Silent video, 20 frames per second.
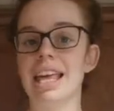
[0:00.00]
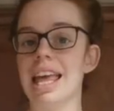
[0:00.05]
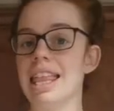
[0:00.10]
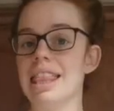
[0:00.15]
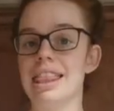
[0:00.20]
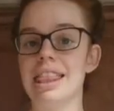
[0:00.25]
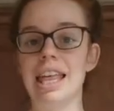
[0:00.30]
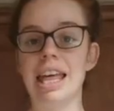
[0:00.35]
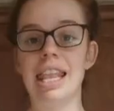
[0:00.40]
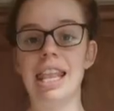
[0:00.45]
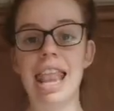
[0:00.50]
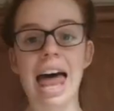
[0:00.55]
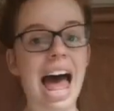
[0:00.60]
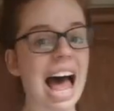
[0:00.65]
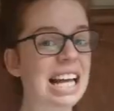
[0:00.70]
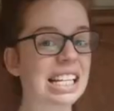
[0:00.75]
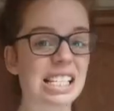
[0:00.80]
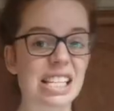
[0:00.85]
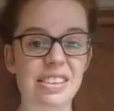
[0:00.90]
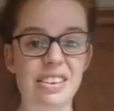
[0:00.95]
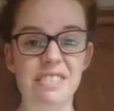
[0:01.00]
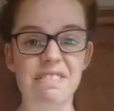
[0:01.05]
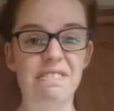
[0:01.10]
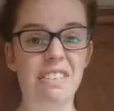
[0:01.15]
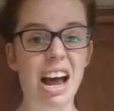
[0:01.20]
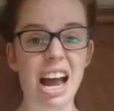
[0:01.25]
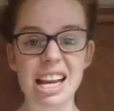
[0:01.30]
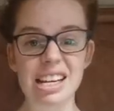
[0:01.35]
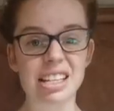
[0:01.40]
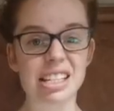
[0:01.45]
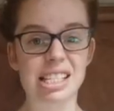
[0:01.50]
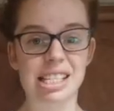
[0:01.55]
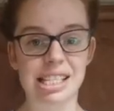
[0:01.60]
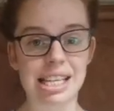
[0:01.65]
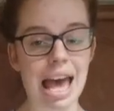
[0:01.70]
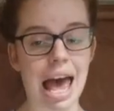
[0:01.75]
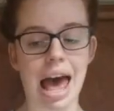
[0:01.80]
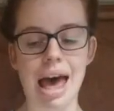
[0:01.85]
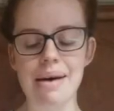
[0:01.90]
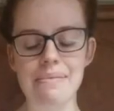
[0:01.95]
then the last and final
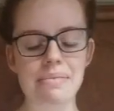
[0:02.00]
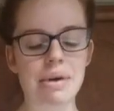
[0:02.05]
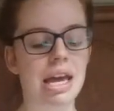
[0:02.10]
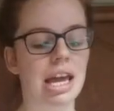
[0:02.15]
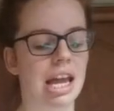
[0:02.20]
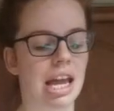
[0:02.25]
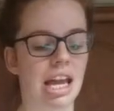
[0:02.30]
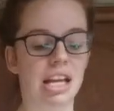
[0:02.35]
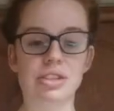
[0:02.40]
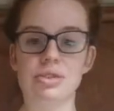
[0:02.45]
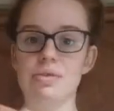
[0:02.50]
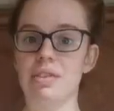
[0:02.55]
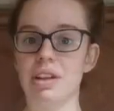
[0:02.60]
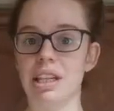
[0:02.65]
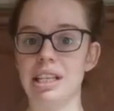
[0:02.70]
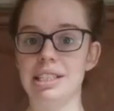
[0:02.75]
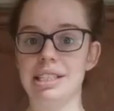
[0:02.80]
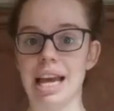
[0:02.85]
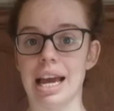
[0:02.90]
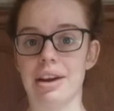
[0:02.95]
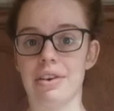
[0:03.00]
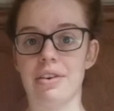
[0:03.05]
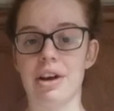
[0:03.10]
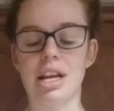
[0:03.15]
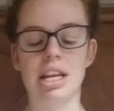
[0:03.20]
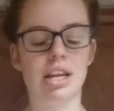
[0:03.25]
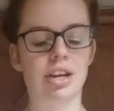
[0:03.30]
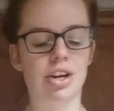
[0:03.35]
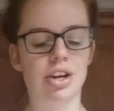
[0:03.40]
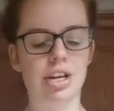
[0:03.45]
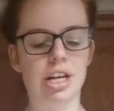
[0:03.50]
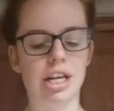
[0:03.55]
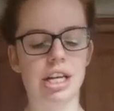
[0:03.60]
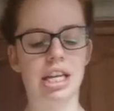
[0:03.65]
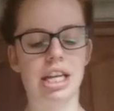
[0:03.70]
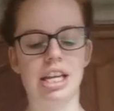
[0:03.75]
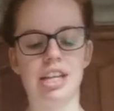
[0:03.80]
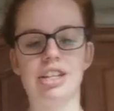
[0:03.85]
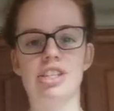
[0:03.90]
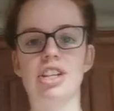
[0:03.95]
step is really decorating your
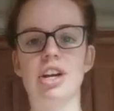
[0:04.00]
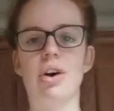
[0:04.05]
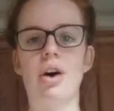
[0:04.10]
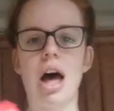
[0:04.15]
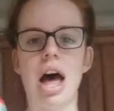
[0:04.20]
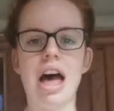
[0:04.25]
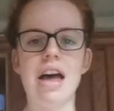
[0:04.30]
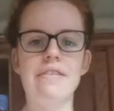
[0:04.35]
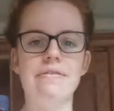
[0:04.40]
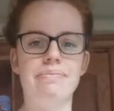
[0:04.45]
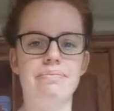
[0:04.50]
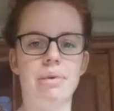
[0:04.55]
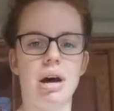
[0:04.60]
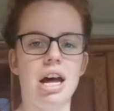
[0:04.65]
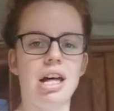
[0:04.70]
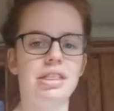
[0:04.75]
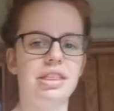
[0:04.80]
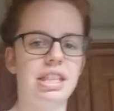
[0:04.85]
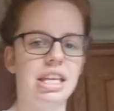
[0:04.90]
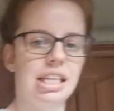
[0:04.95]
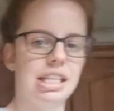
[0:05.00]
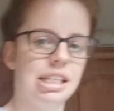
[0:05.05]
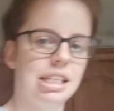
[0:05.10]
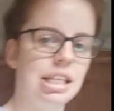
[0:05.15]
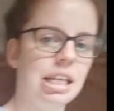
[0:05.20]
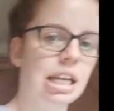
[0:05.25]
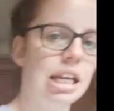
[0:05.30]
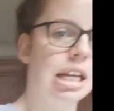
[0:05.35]
cookies. So I've bought this